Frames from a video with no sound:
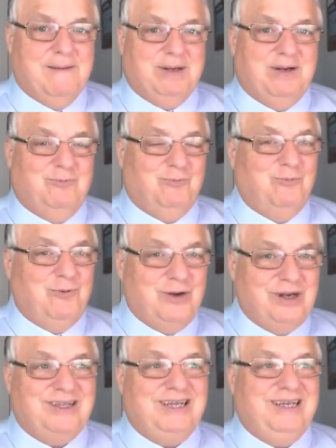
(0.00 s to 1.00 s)
but it
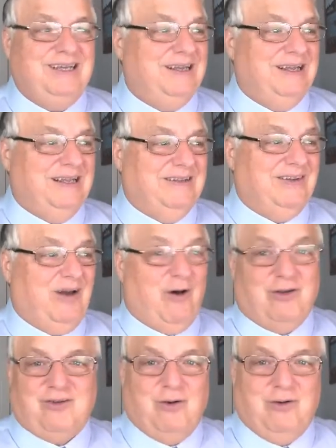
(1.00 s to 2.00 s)
really is
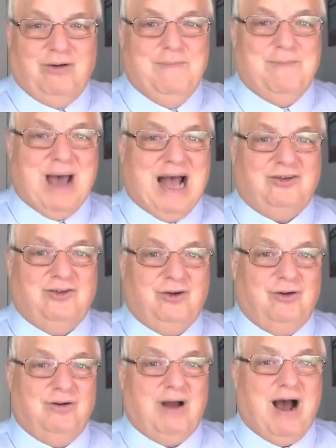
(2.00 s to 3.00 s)
also impacts
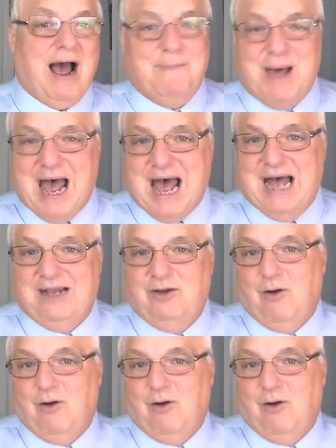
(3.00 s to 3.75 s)
your iPad,